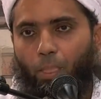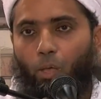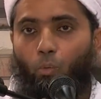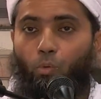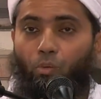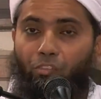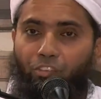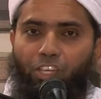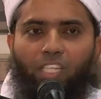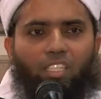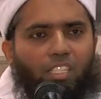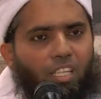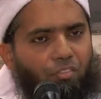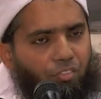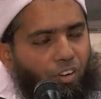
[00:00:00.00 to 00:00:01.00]
We feel the
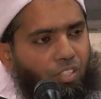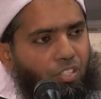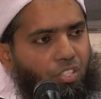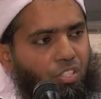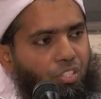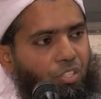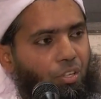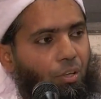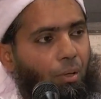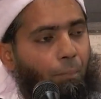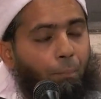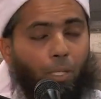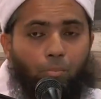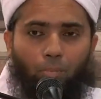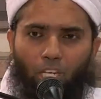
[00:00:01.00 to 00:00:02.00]
difference.
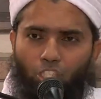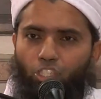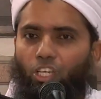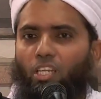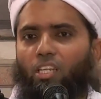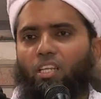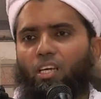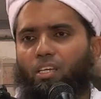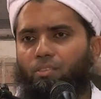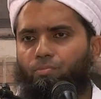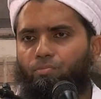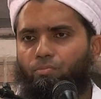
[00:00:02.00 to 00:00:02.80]
But mashallah,